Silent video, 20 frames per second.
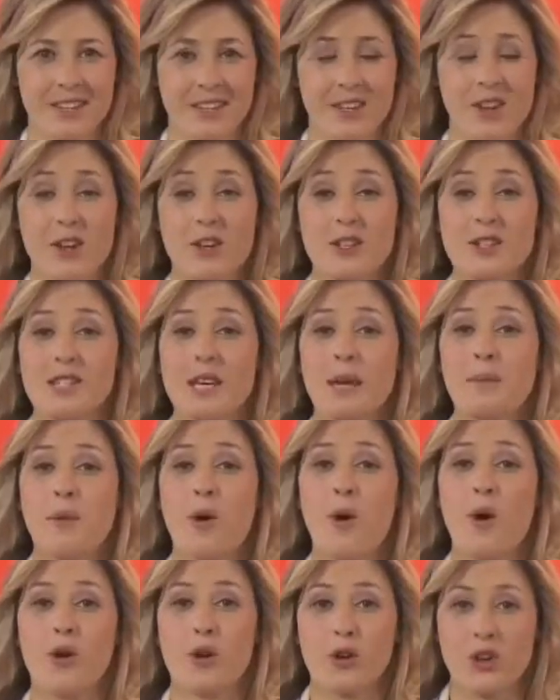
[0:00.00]
You can see
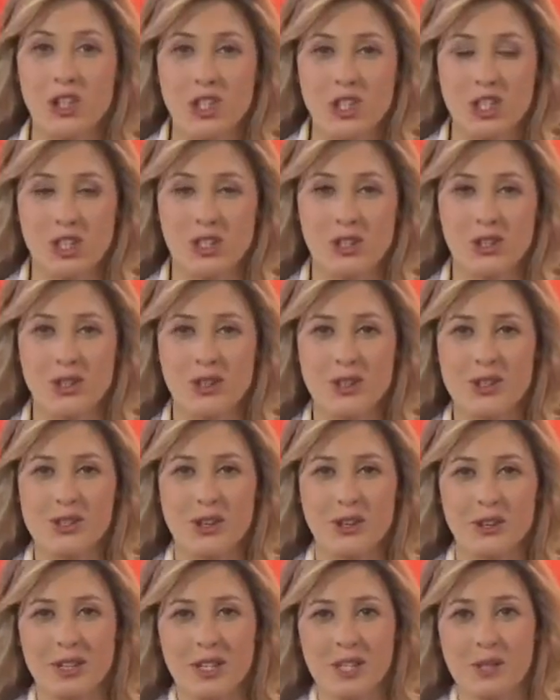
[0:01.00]
more Christian news
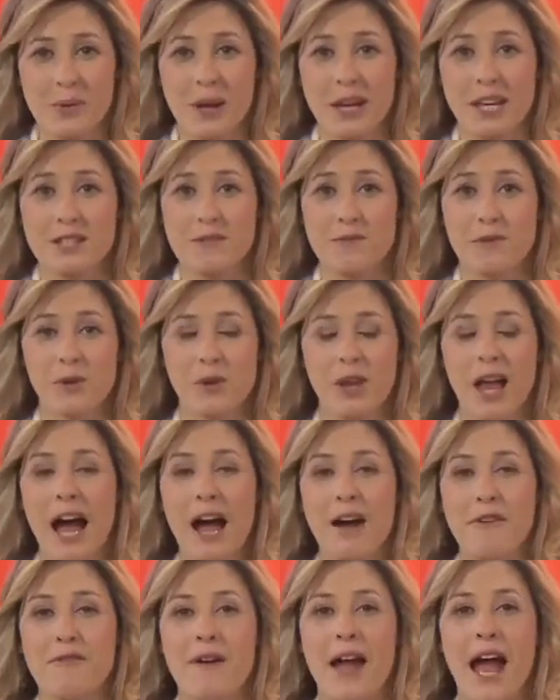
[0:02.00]
on this week's full
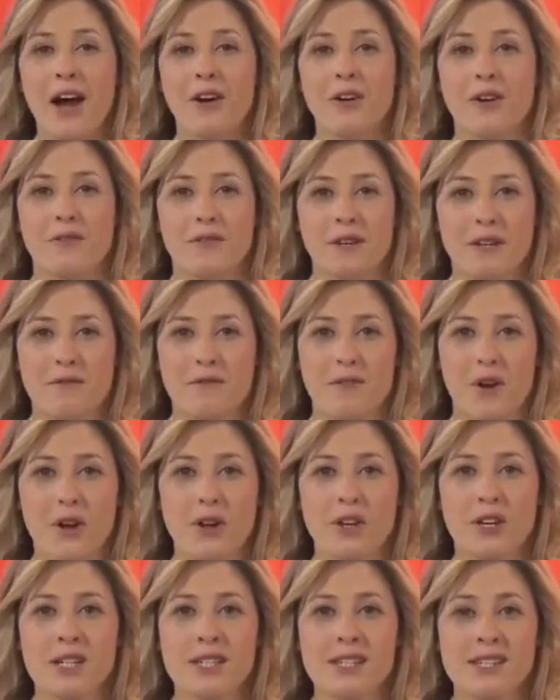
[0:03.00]
half hour of In
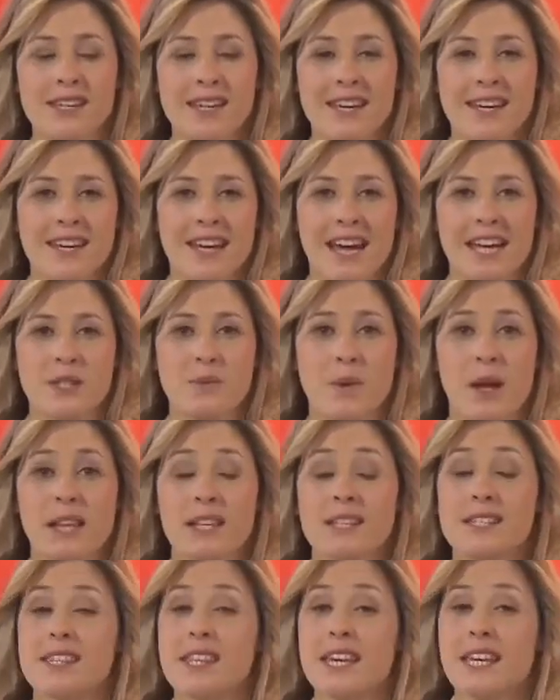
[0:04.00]
Focus, as
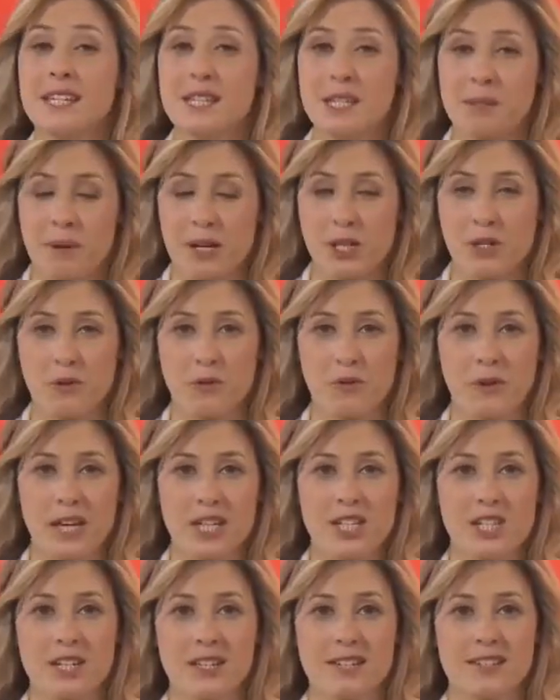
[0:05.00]
well as these special
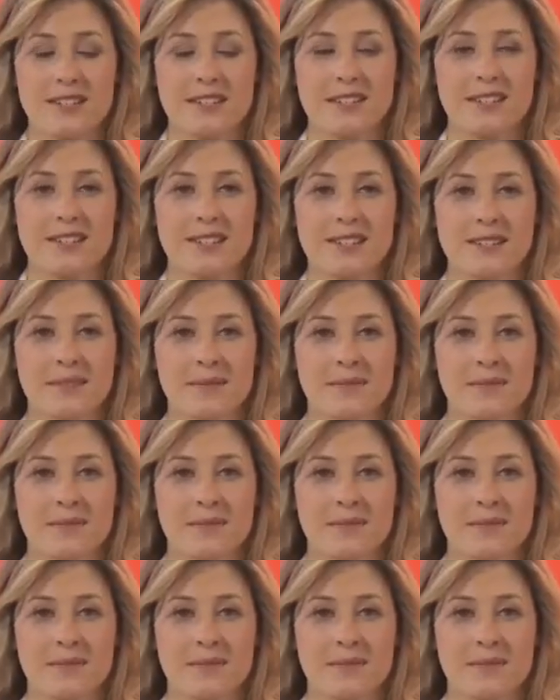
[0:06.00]
features.